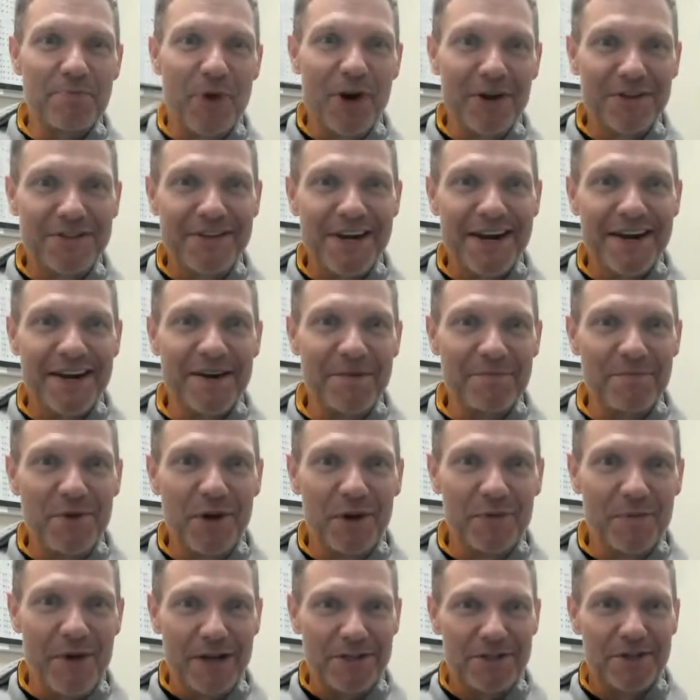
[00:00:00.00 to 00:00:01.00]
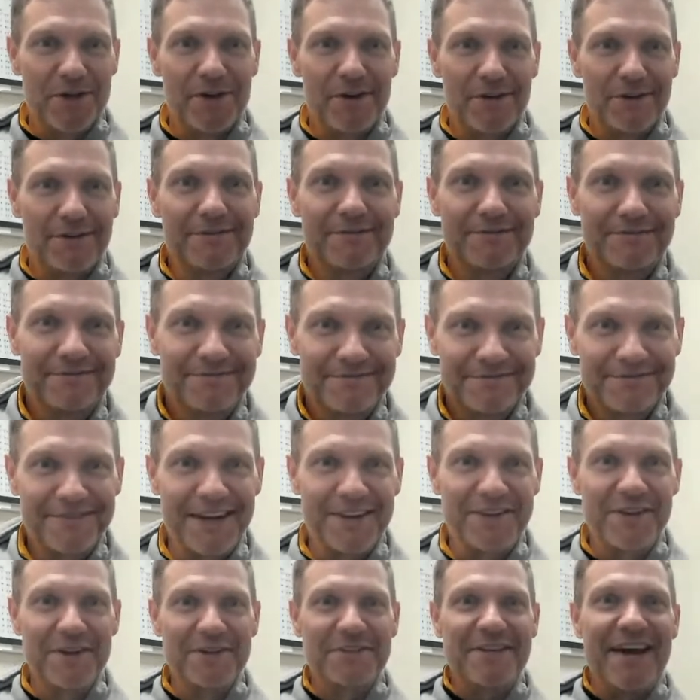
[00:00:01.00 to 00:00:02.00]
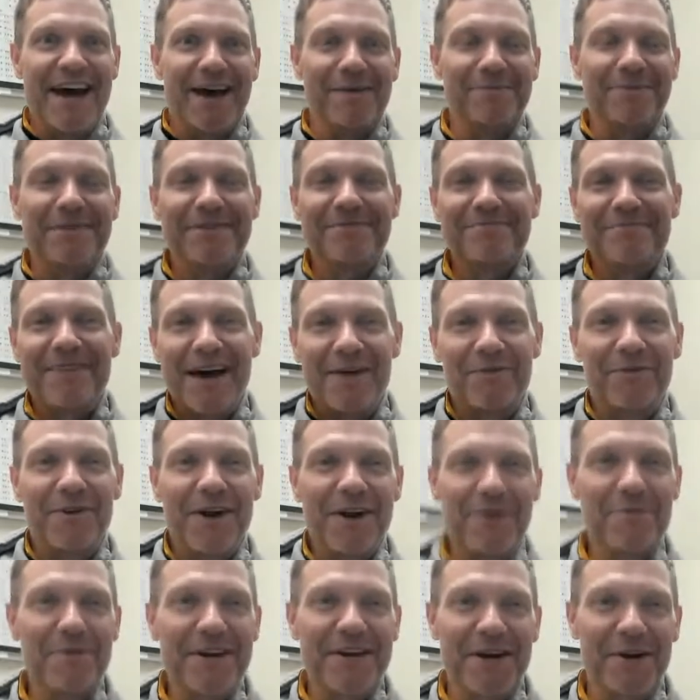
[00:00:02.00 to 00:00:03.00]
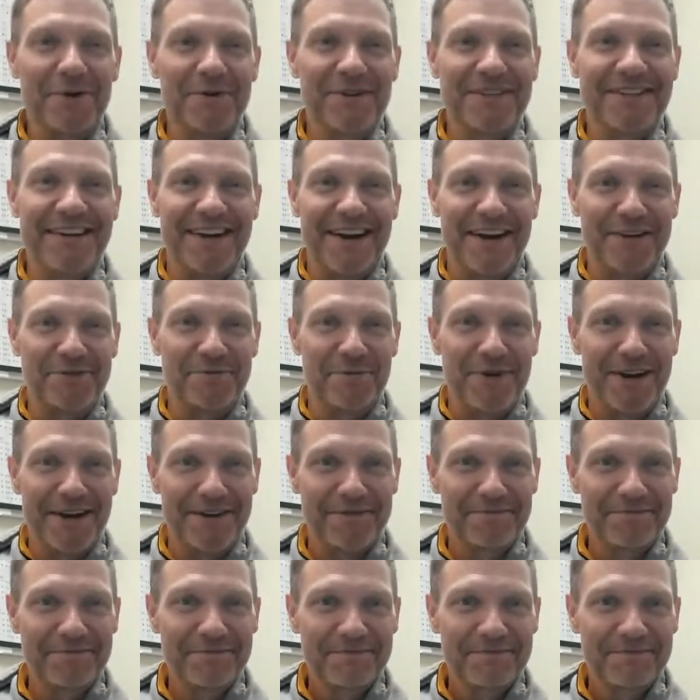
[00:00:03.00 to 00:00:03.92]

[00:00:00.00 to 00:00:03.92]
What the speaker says: protein, build muscle, get those abs. Have a great weekend. We'll see you next week.